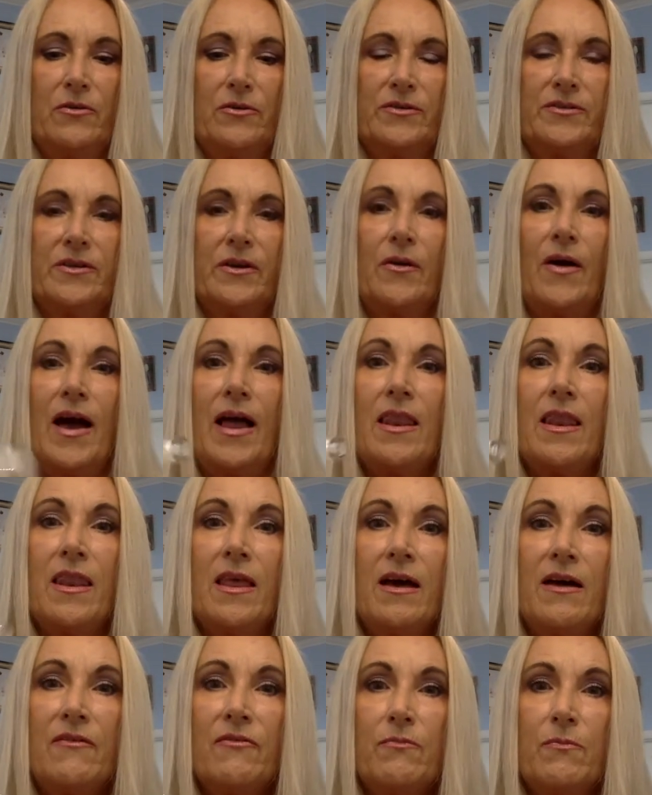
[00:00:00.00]
So I
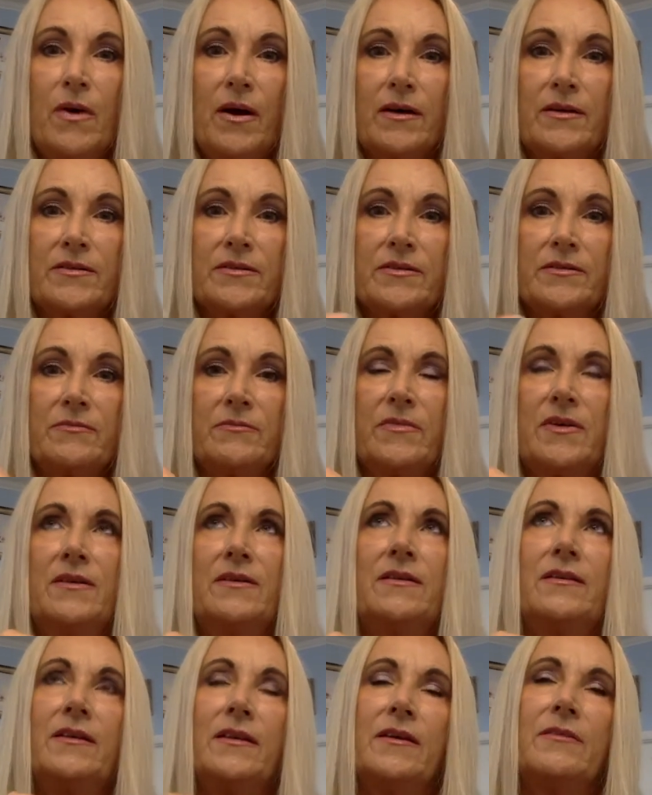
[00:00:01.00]
love Buxom
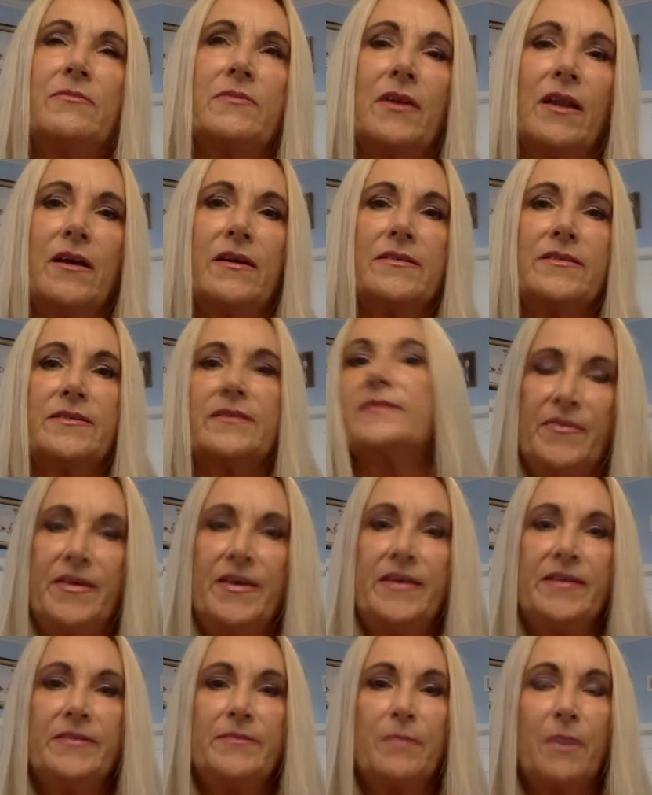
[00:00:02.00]
lip glosses.
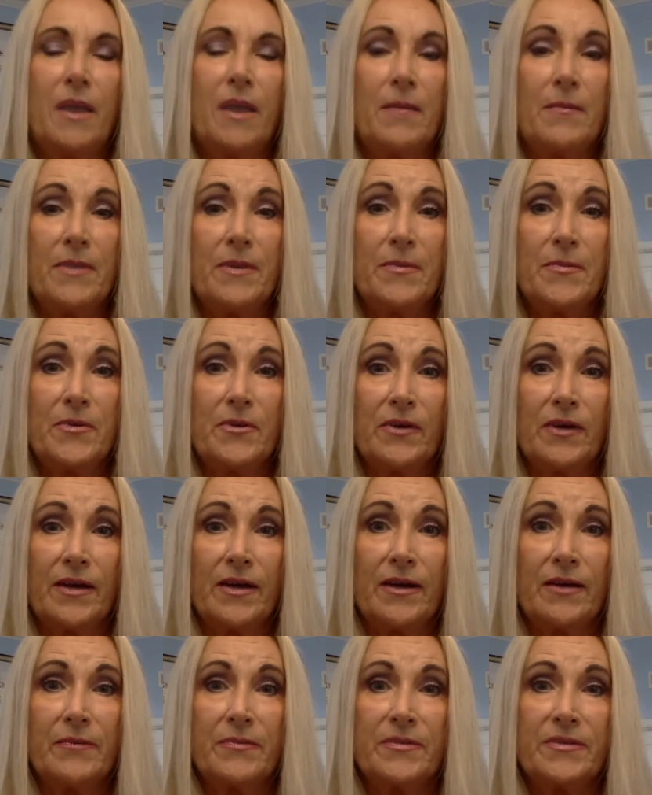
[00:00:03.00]
These plump up your
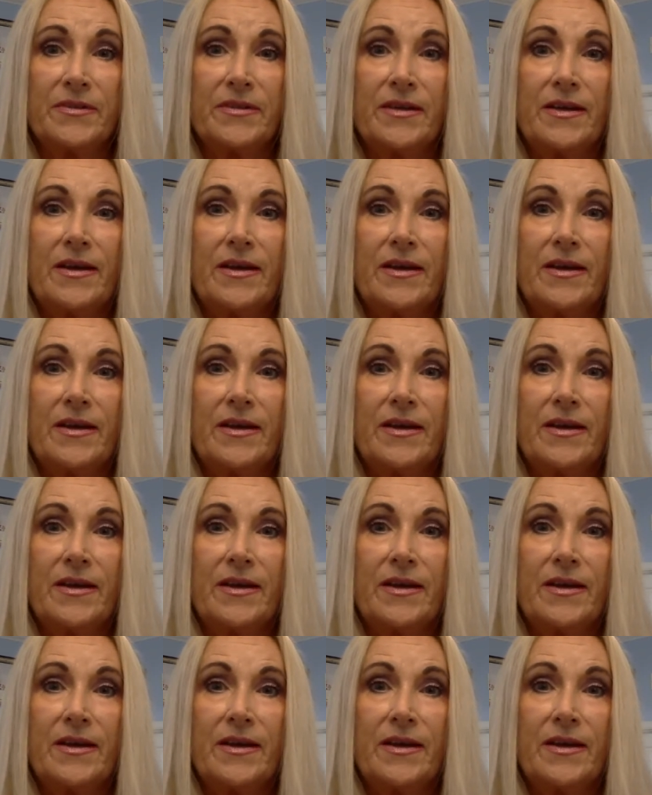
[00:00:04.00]
lips.